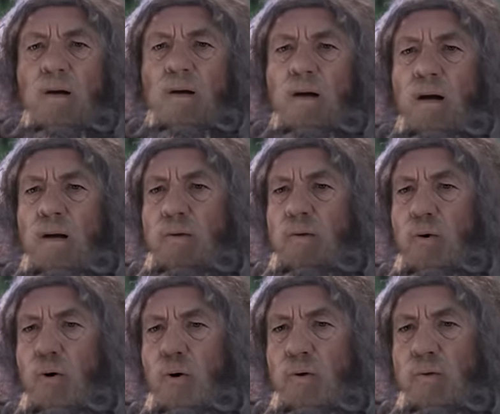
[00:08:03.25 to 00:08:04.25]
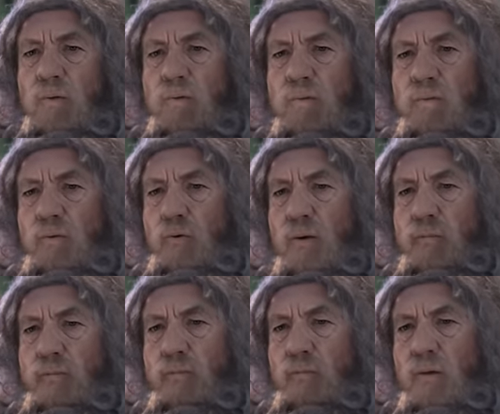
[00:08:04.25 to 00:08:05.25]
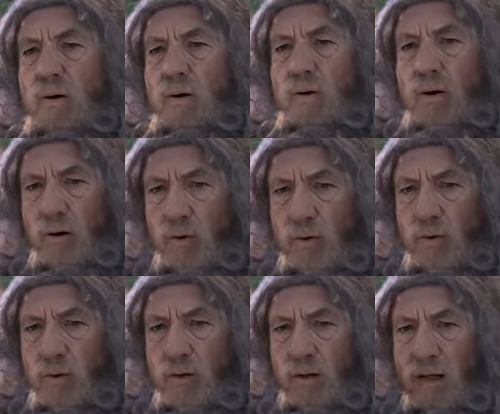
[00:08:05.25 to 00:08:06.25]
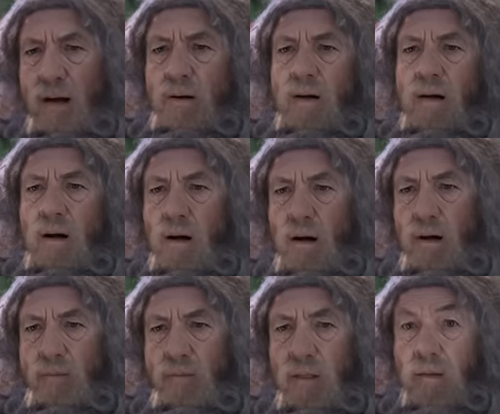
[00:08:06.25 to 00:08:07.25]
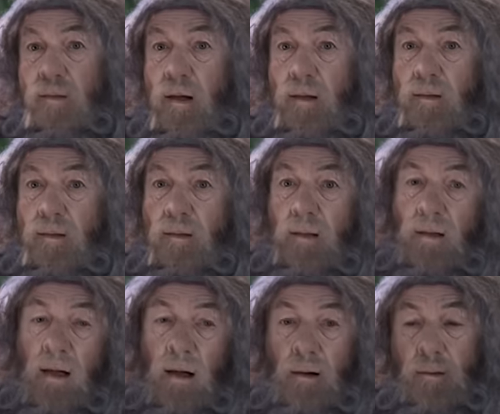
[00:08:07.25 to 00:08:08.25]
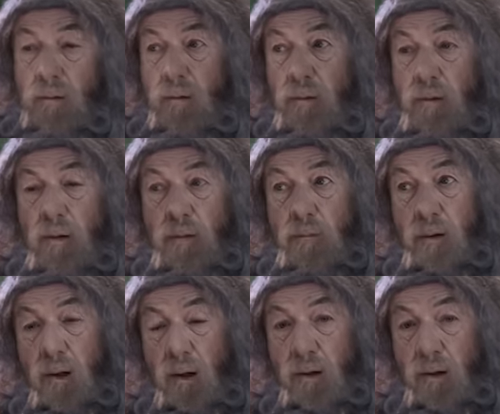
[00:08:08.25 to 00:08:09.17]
Can horses swim an ocean carrying a half-dead second-tier character on their back?